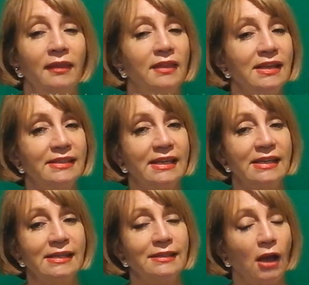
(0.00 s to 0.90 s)
This
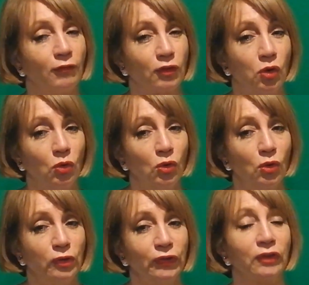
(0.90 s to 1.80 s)
is, of
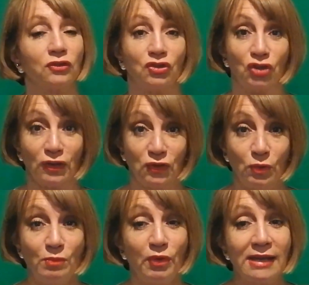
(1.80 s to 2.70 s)
course, just
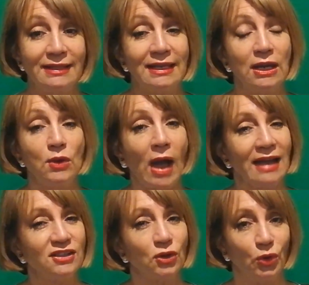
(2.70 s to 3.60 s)
to impress you
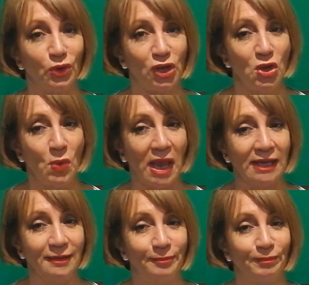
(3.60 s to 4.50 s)
and to hook you
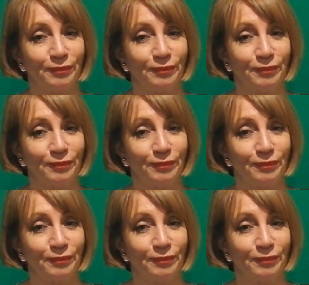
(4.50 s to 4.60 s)
in.